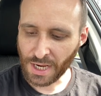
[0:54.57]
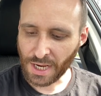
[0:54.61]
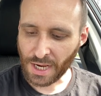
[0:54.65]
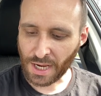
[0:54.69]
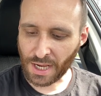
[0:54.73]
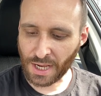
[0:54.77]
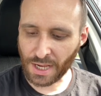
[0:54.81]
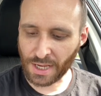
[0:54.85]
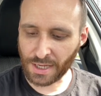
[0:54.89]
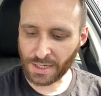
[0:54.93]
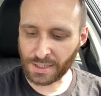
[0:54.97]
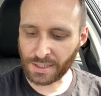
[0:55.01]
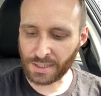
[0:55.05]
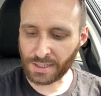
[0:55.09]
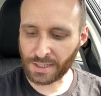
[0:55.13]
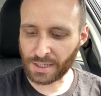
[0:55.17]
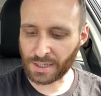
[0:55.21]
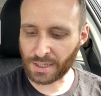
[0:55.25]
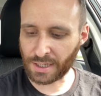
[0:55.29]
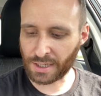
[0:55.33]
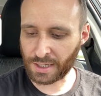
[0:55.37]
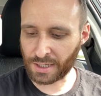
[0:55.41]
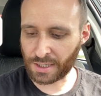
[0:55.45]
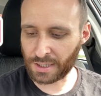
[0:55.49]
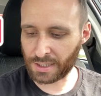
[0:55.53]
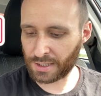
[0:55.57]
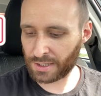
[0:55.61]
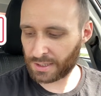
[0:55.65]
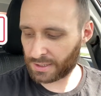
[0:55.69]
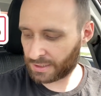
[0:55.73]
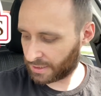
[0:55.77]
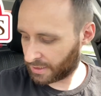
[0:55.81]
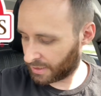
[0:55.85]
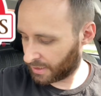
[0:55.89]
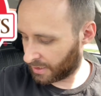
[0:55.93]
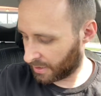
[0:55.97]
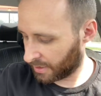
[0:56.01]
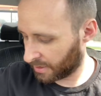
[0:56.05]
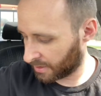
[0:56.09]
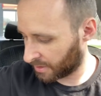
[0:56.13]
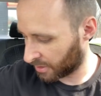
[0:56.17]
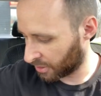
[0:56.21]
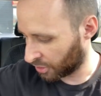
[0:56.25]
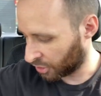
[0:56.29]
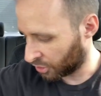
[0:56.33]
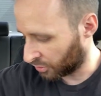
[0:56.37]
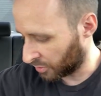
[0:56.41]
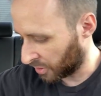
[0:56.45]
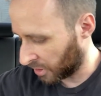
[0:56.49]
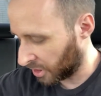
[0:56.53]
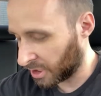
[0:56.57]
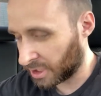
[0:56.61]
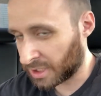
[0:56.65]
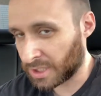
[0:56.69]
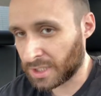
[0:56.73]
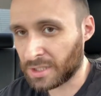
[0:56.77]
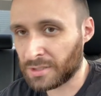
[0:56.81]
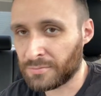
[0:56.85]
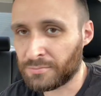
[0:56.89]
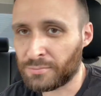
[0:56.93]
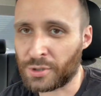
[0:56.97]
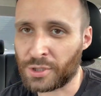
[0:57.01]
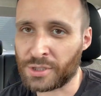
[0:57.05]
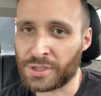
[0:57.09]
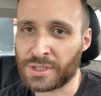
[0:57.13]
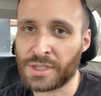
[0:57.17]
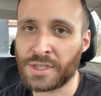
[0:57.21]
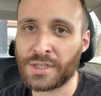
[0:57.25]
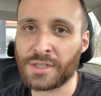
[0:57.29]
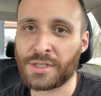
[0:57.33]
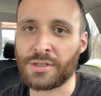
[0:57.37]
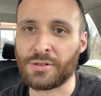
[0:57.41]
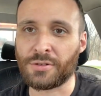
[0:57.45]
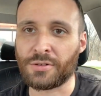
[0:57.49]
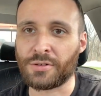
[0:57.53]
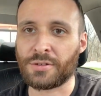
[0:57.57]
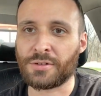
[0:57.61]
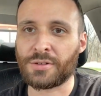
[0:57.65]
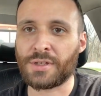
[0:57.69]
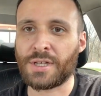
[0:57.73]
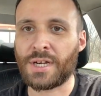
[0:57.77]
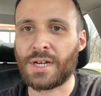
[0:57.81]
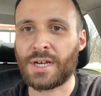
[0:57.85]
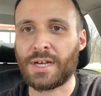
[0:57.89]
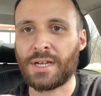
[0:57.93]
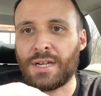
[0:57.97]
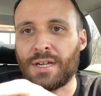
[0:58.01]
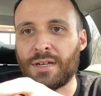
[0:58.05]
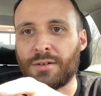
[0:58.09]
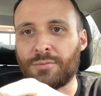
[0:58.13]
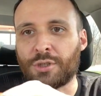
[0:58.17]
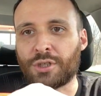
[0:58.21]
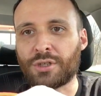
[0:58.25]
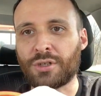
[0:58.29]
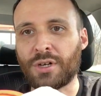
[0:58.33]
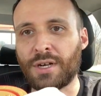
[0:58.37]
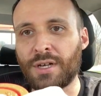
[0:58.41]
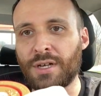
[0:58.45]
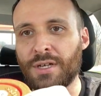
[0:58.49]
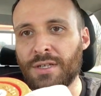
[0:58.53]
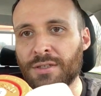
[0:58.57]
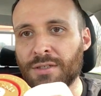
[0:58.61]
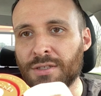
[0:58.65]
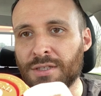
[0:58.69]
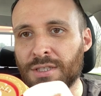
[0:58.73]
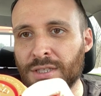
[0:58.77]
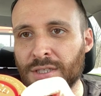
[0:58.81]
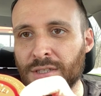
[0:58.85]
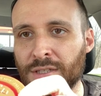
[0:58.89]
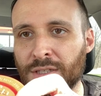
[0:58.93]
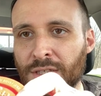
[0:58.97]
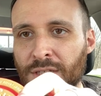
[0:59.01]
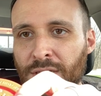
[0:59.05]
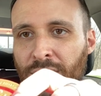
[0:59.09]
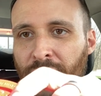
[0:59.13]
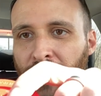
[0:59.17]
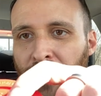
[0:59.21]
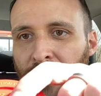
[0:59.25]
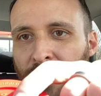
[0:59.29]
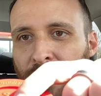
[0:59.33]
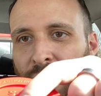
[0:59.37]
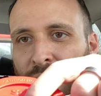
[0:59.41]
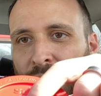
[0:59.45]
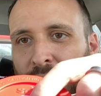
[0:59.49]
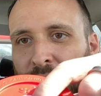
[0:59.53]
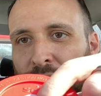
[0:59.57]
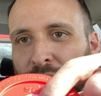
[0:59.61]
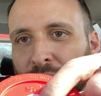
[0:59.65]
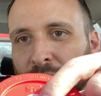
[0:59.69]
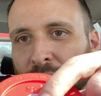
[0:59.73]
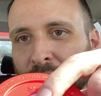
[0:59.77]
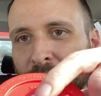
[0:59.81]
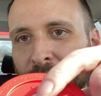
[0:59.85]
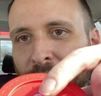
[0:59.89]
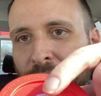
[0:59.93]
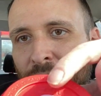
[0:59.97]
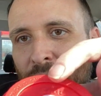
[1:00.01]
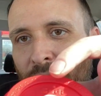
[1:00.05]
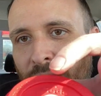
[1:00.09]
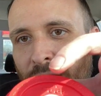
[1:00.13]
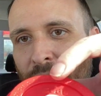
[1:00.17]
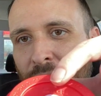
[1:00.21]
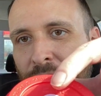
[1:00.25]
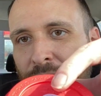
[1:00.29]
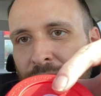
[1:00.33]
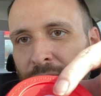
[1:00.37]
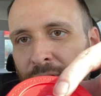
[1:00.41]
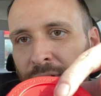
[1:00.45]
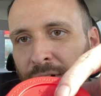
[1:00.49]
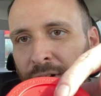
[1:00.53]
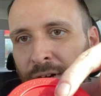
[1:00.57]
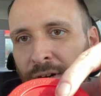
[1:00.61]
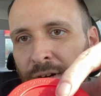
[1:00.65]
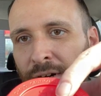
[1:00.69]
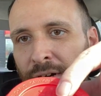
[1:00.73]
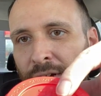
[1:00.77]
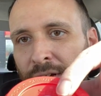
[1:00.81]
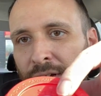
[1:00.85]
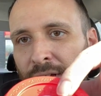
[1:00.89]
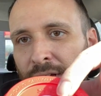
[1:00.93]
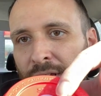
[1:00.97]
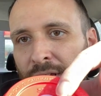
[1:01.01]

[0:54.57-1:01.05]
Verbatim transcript: And this drink in particular that I am trying, you see the 25 there.